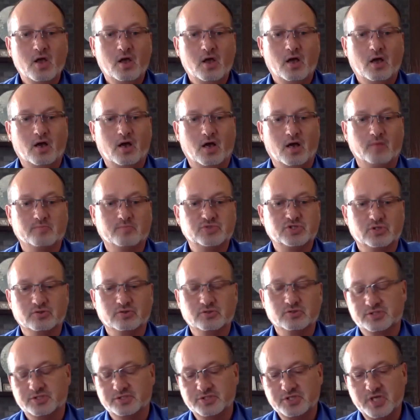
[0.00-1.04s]
so
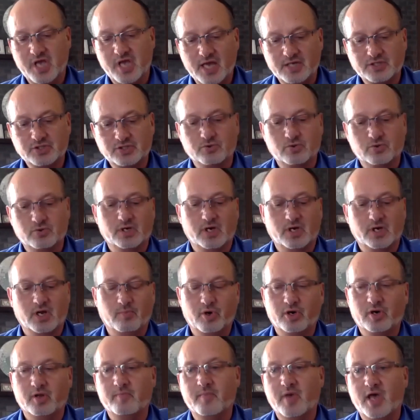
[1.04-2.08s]
Saskatchewan,
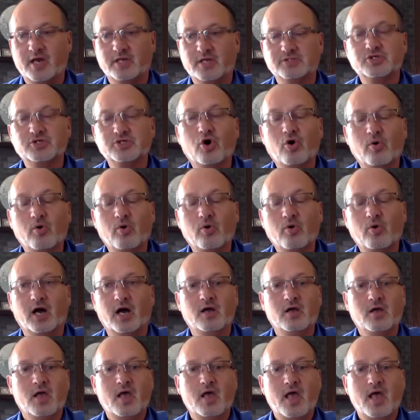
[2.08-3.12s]
Alberta,
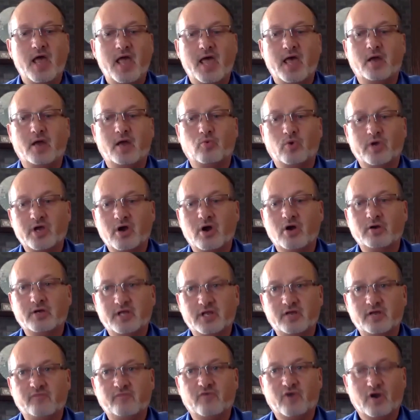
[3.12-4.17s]
Manitoba, and we are
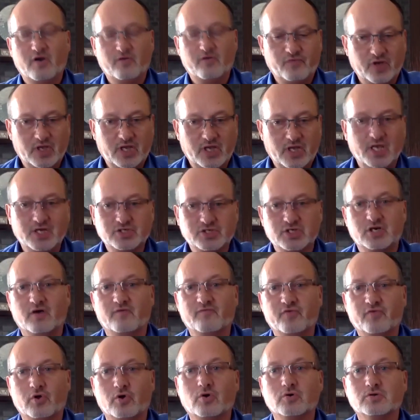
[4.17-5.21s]
getting verification
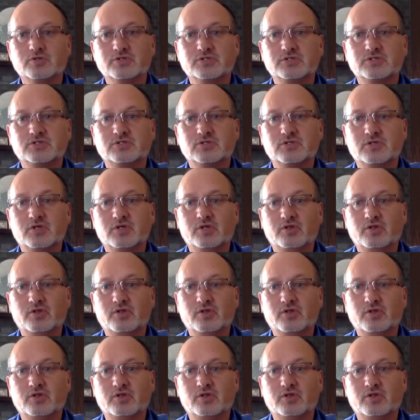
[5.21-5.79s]
of those